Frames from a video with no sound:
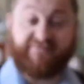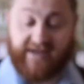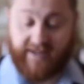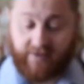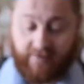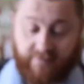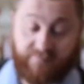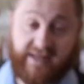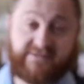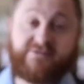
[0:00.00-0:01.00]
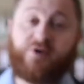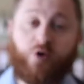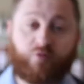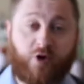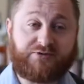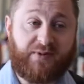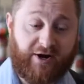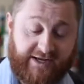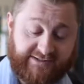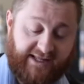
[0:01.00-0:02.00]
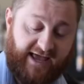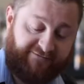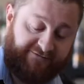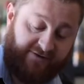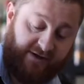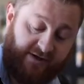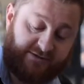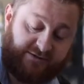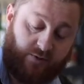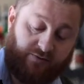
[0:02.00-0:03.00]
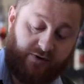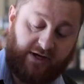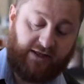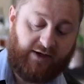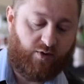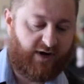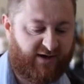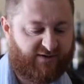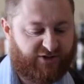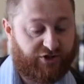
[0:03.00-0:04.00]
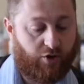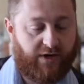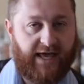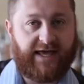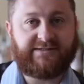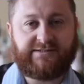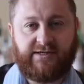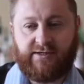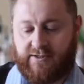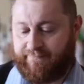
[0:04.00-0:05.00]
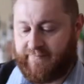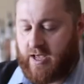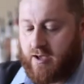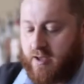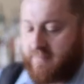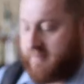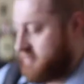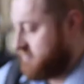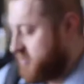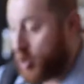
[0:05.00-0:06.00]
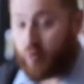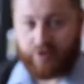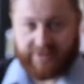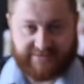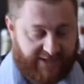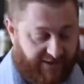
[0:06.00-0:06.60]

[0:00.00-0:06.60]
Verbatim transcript: Vida means rosemary is life. So we really wanna showcase uh, the herbalness